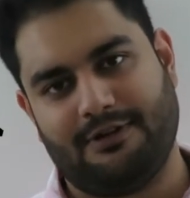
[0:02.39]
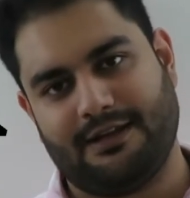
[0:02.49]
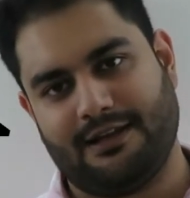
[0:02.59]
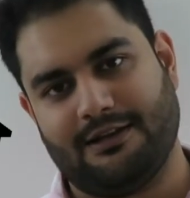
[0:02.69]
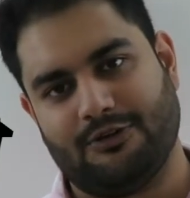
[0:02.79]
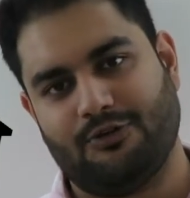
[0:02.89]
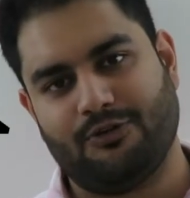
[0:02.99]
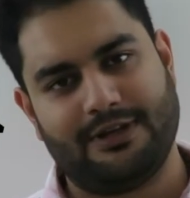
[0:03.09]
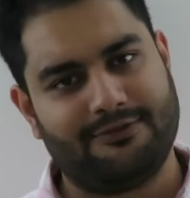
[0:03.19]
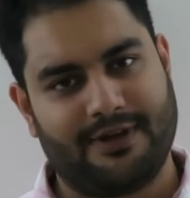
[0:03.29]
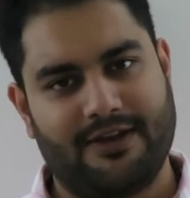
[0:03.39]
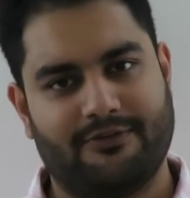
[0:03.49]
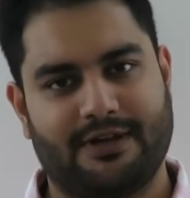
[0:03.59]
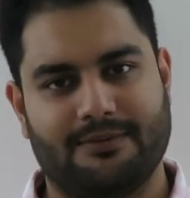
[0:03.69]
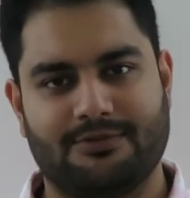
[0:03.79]
will tell you only
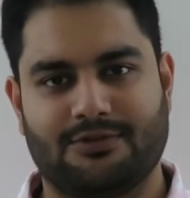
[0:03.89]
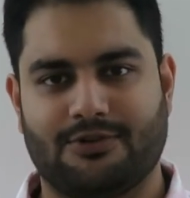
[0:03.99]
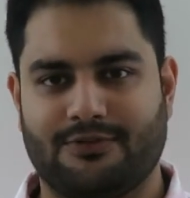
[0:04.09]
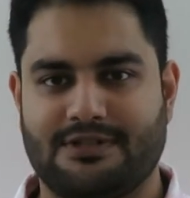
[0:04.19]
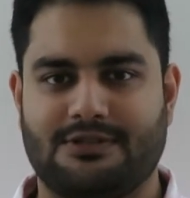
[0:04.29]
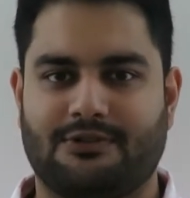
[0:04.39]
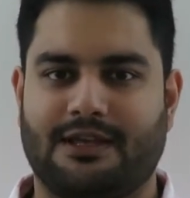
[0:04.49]
5 tips through which